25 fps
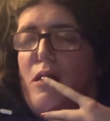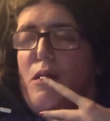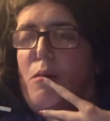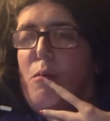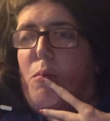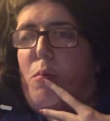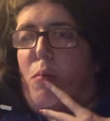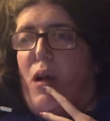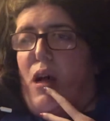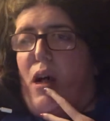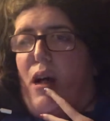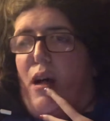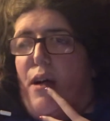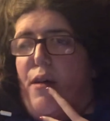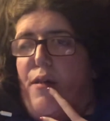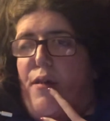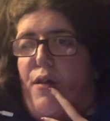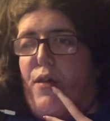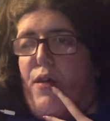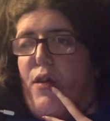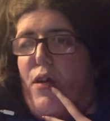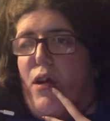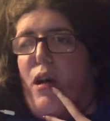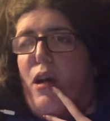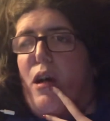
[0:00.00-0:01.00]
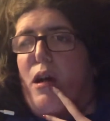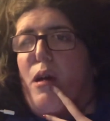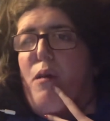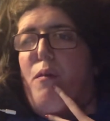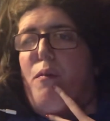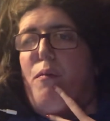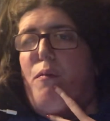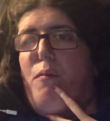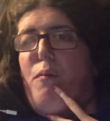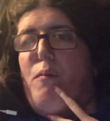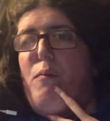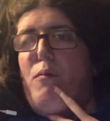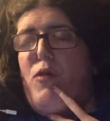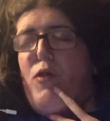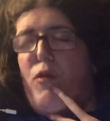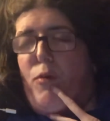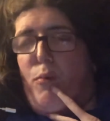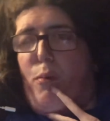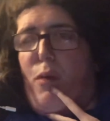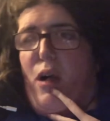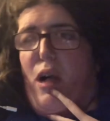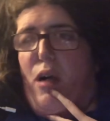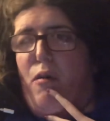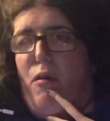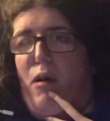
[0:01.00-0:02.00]
But
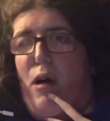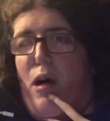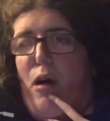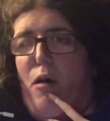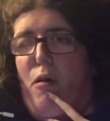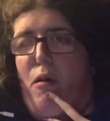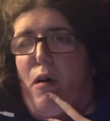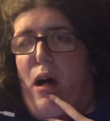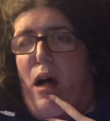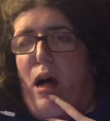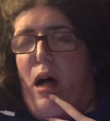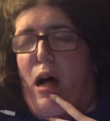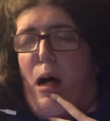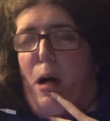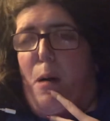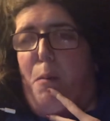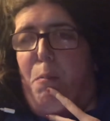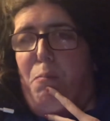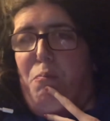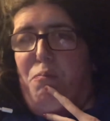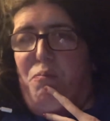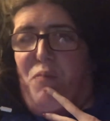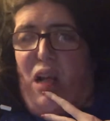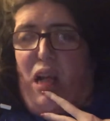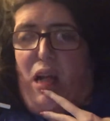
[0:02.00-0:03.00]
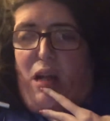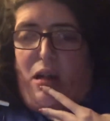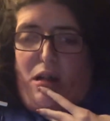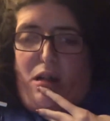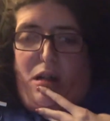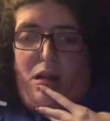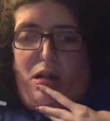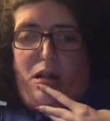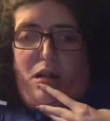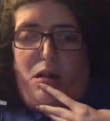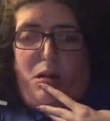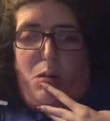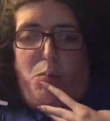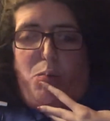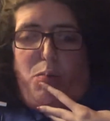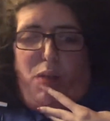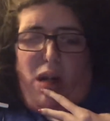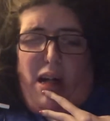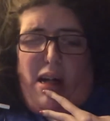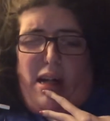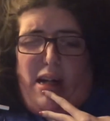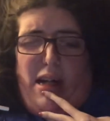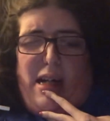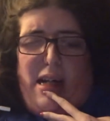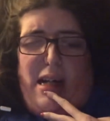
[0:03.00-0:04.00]
tomorrow, um,
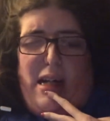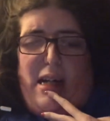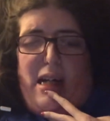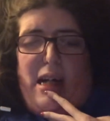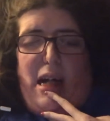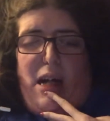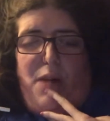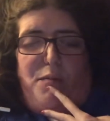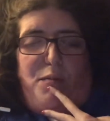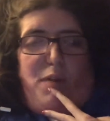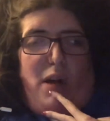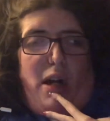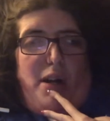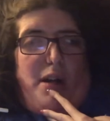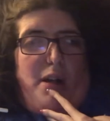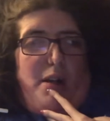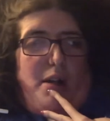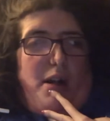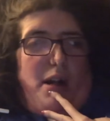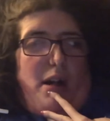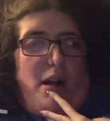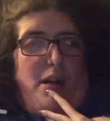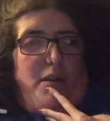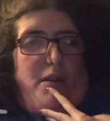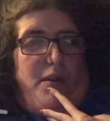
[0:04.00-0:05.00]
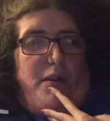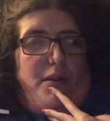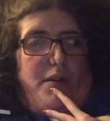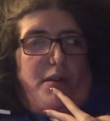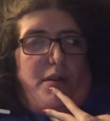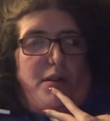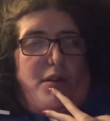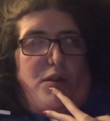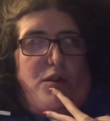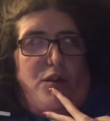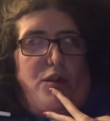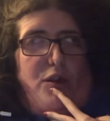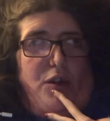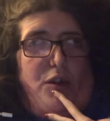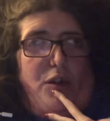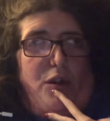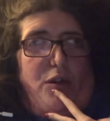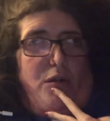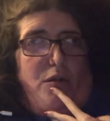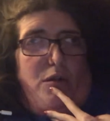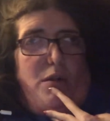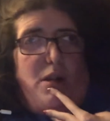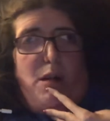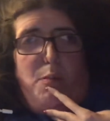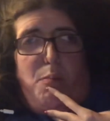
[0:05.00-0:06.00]
Buddy invited us
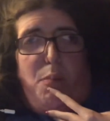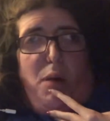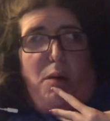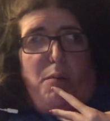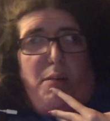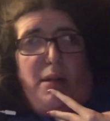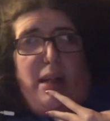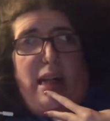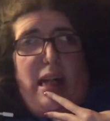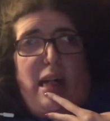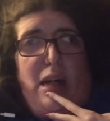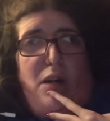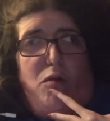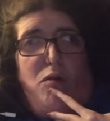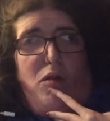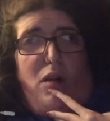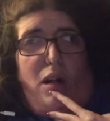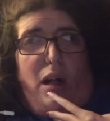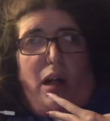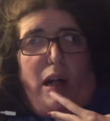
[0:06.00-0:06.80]
to the barbecue.